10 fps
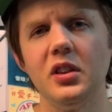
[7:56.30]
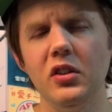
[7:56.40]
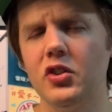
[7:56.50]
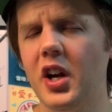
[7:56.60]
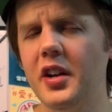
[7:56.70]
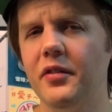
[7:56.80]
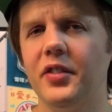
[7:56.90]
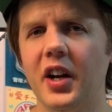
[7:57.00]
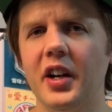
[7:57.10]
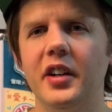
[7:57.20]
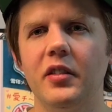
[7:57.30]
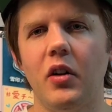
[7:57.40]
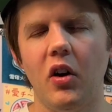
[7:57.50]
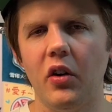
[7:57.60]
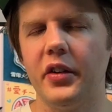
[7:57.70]
try and find
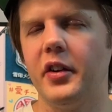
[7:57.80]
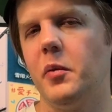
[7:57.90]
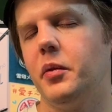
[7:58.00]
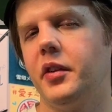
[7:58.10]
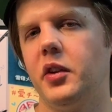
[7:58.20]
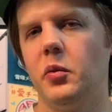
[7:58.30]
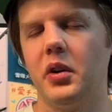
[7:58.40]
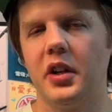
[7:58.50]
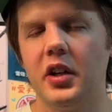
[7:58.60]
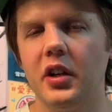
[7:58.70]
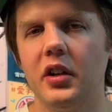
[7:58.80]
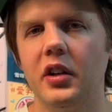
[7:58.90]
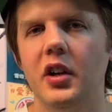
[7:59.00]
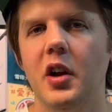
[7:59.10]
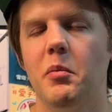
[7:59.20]
all the samples that you want to hear
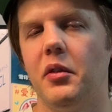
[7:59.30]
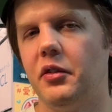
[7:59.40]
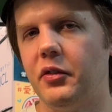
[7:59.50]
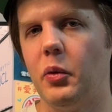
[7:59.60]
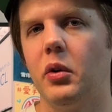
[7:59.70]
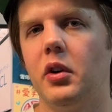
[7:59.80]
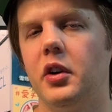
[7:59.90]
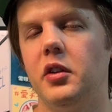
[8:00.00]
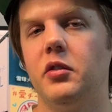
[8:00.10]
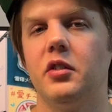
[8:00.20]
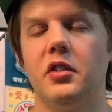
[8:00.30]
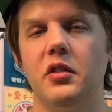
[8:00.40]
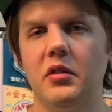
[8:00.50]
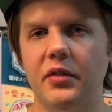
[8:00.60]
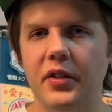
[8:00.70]
before you start to do
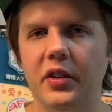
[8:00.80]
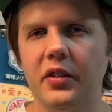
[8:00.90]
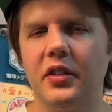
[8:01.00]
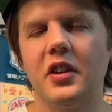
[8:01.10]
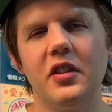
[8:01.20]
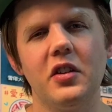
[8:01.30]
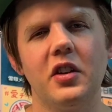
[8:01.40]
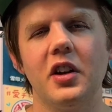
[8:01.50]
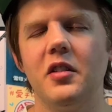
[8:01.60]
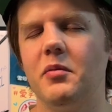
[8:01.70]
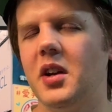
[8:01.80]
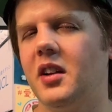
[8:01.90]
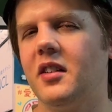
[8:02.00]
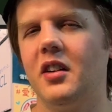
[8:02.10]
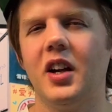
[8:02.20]
the fills, because you're going to make it
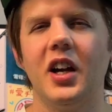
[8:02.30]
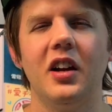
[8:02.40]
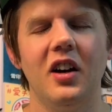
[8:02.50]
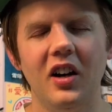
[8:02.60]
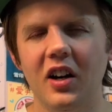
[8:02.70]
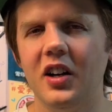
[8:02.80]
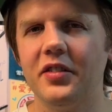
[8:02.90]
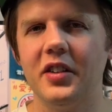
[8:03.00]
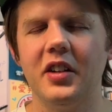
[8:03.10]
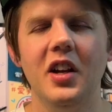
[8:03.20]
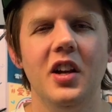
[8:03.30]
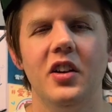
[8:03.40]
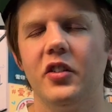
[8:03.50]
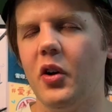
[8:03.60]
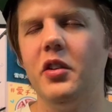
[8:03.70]
sound kind of off, and
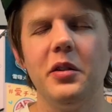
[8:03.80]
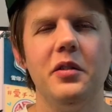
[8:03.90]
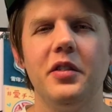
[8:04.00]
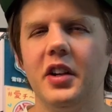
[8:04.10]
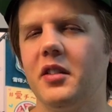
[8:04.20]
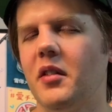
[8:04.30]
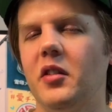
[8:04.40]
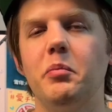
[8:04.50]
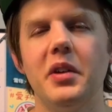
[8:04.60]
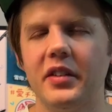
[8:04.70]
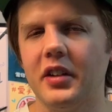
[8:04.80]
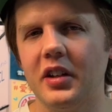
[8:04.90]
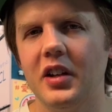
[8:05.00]
there's always going to feel like something's missing.